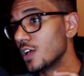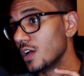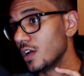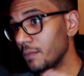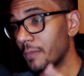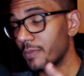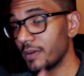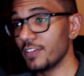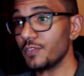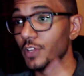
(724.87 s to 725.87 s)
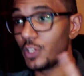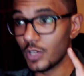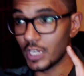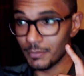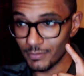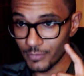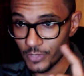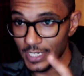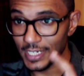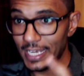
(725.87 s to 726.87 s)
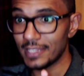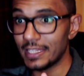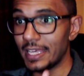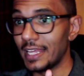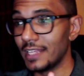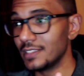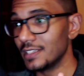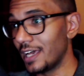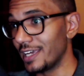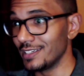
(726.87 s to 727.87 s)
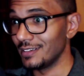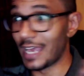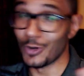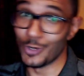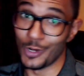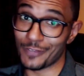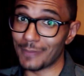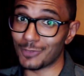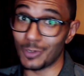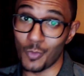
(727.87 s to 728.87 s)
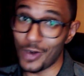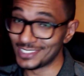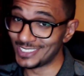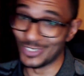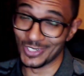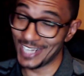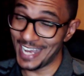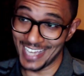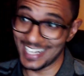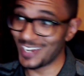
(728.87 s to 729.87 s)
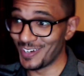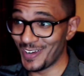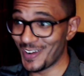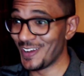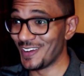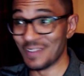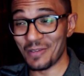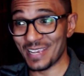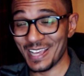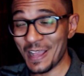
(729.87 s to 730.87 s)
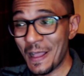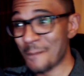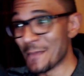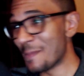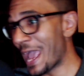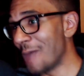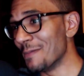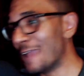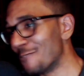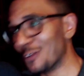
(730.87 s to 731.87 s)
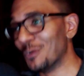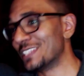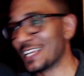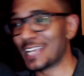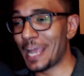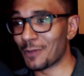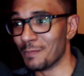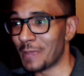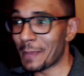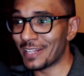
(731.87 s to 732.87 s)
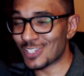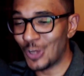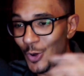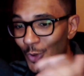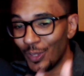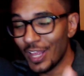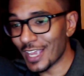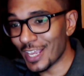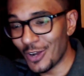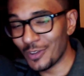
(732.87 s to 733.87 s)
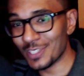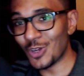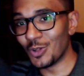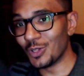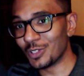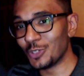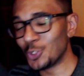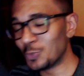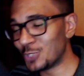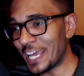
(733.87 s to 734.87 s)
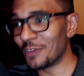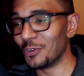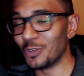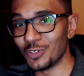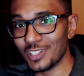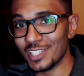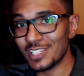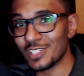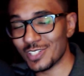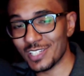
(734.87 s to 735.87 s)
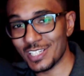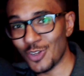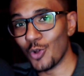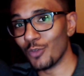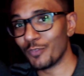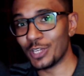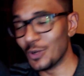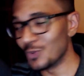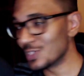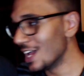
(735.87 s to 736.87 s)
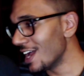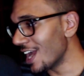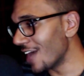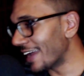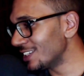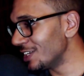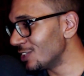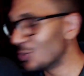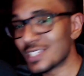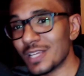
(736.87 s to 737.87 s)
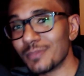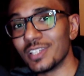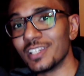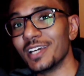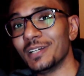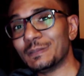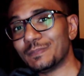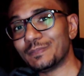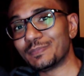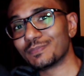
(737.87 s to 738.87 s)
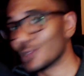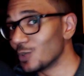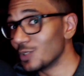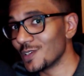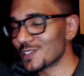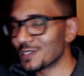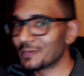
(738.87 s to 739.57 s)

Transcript: Uh, in my previous video and I'm really glad that I I don't know if Capcom watched it or not I don't know maybe maybe I'm influencing Capcom maybe this whole you know this whole YouTube channel this, this these whole videos are actually doing something yeah who knows